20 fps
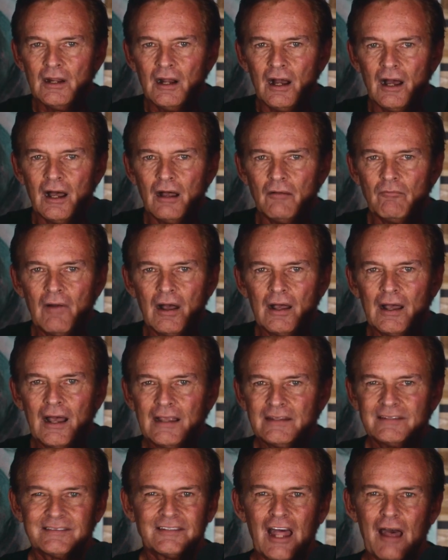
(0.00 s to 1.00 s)
I
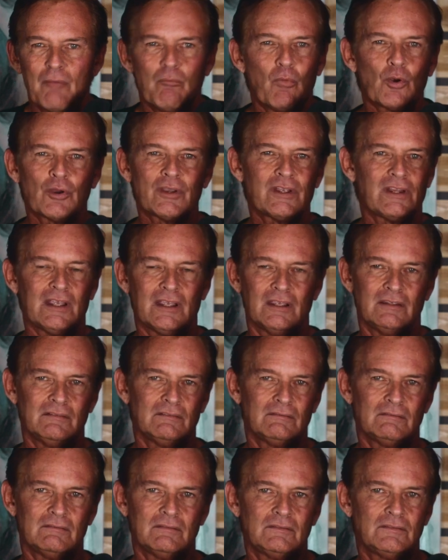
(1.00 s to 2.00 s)
stopped marketing
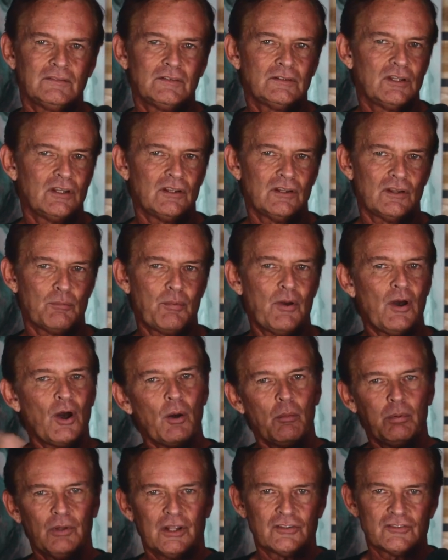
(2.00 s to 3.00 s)
to the
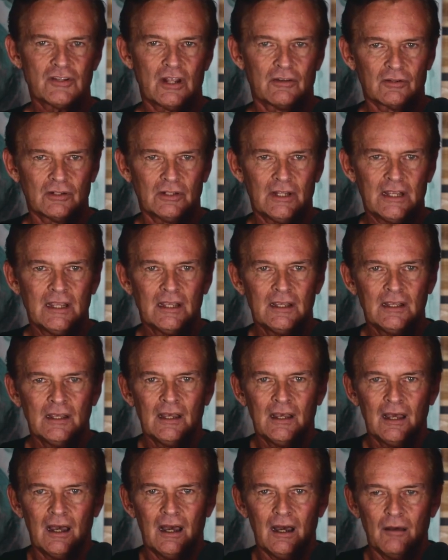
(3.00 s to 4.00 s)
public generally
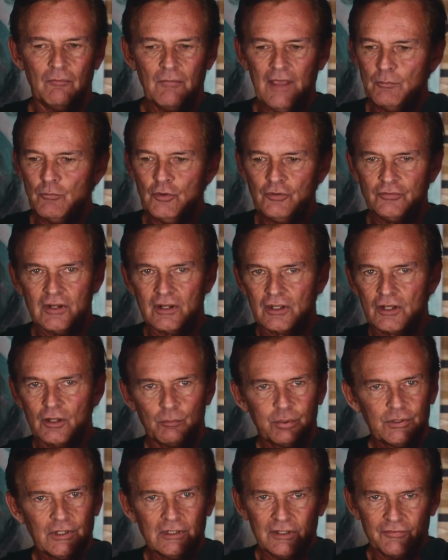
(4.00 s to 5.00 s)
and moved in a
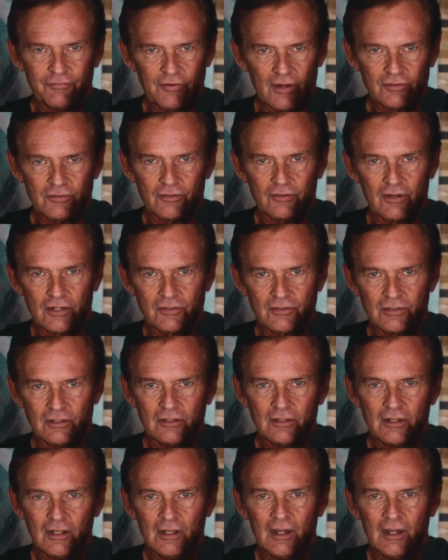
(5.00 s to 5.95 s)
completely fresh direction.